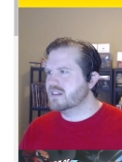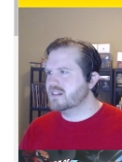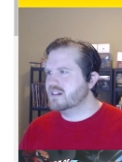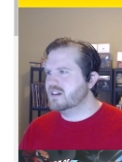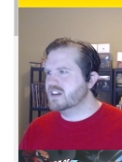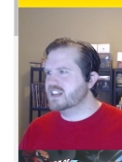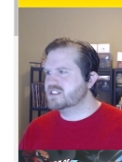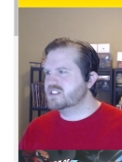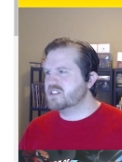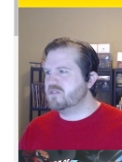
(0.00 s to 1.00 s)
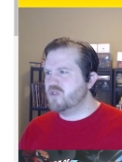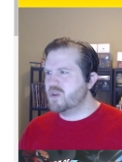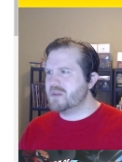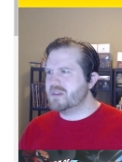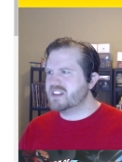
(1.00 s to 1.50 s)
All right, so there's a
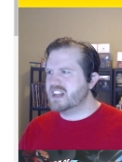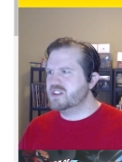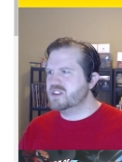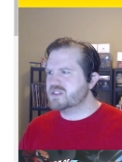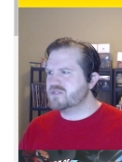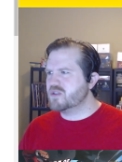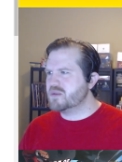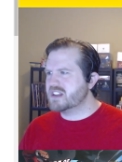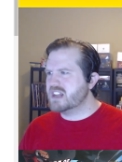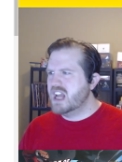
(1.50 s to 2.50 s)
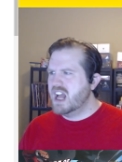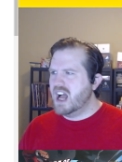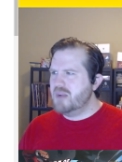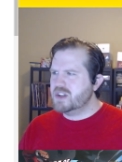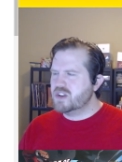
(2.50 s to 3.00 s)
format method. I knew there was a format method.
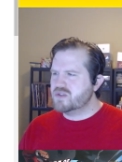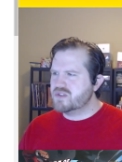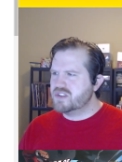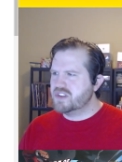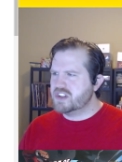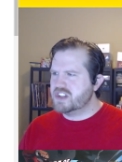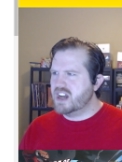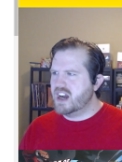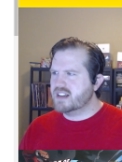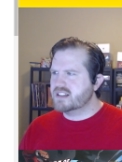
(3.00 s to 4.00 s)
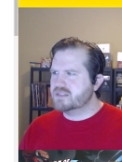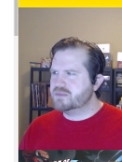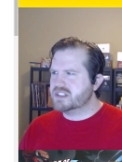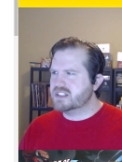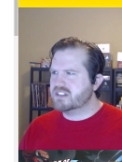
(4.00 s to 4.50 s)
I'm gonna go to the docs
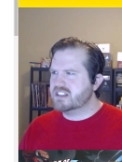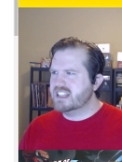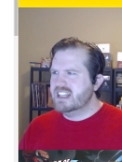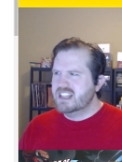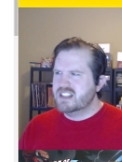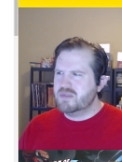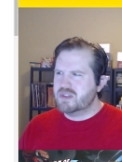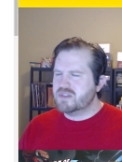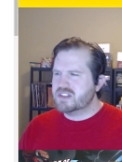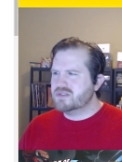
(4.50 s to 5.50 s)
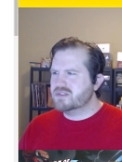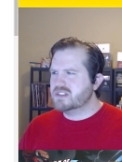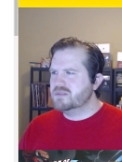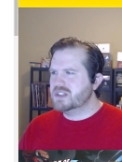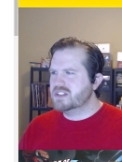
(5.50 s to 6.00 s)
specifically. W3 schools
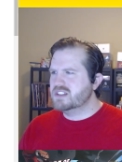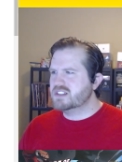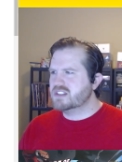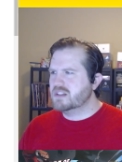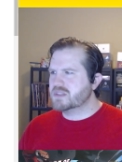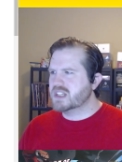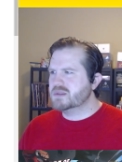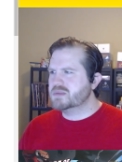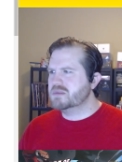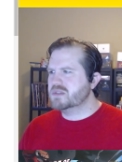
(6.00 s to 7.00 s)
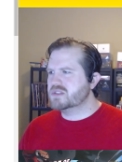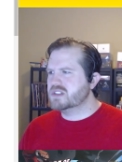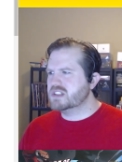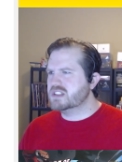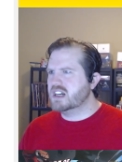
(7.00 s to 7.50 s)
can be good sometimes, but I'm gonna go to
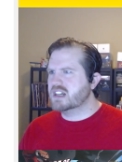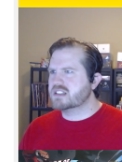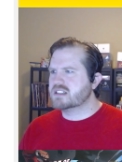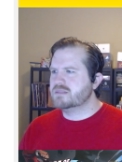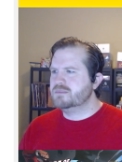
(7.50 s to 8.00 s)
the docs